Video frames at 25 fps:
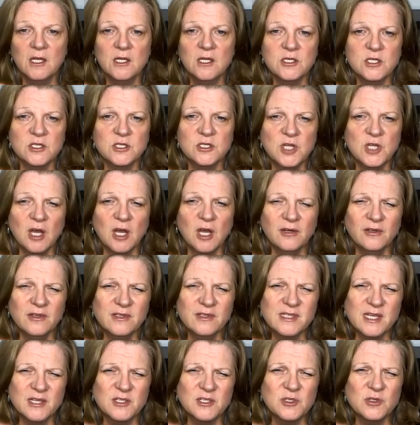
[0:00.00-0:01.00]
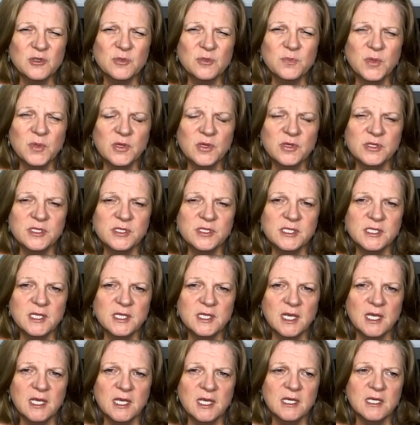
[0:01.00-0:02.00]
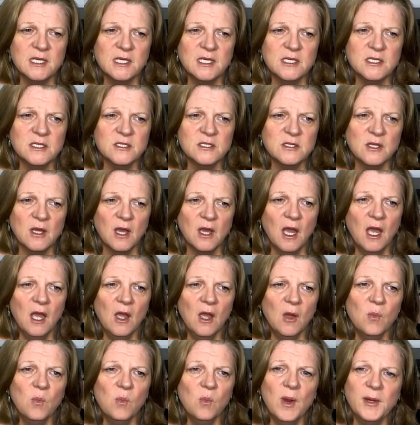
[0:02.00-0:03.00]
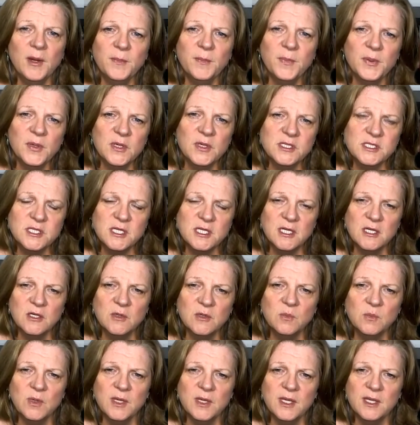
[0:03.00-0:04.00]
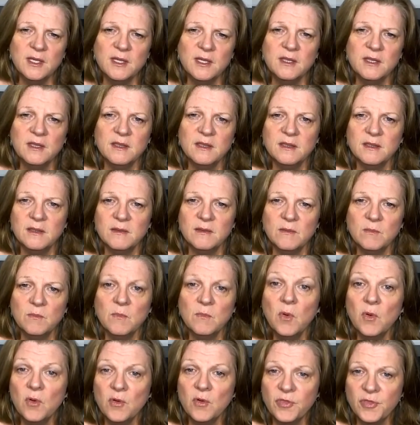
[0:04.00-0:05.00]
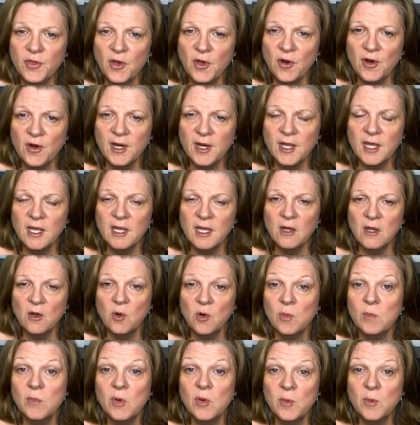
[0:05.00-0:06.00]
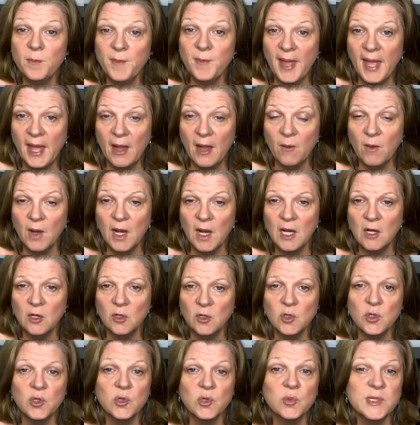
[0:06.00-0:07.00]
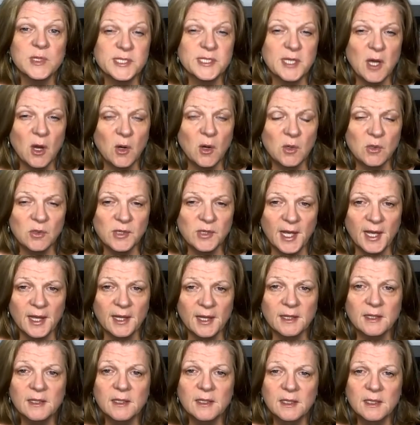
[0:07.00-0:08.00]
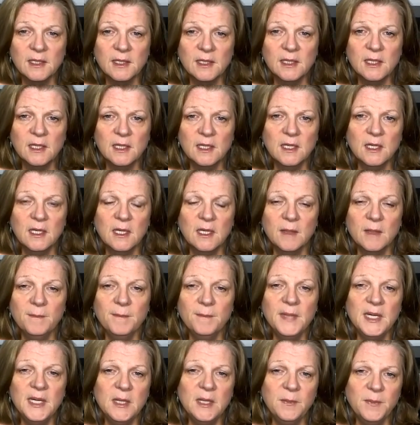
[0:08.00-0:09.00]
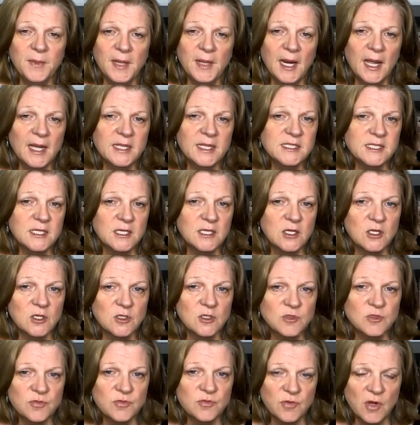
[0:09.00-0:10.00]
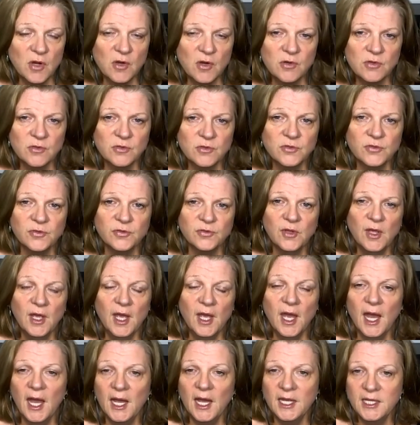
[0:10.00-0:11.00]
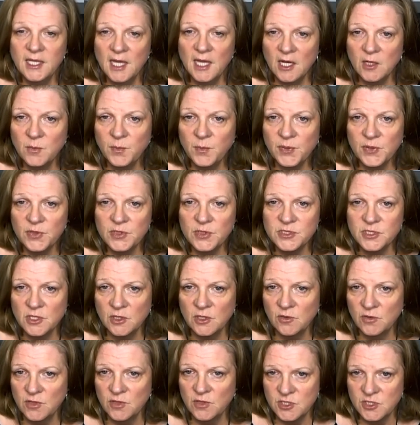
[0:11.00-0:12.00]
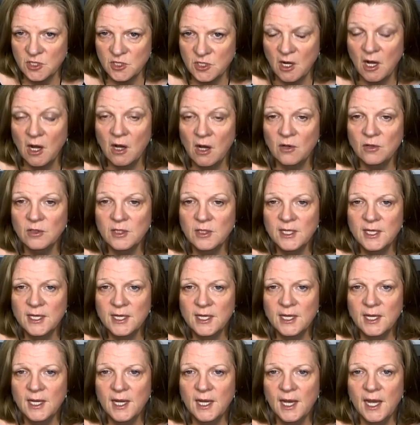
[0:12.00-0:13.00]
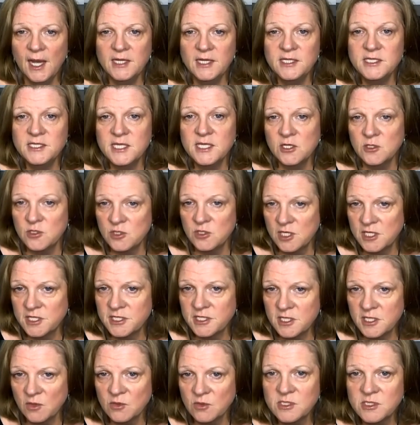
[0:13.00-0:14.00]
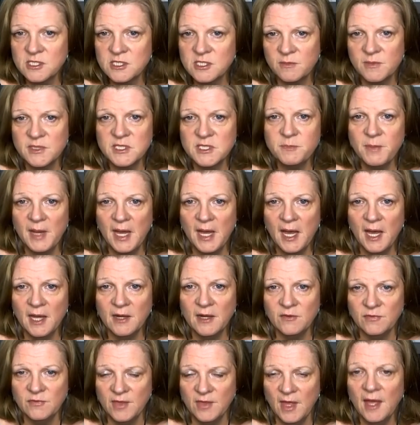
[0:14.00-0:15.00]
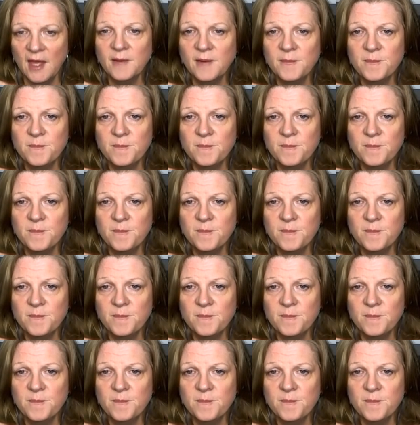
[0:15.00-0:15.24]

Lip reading: So childhood sexual abuse is when a person with more authority or more power or who is older manipulates and controls a young person or a child and sexually assaults them as part of that.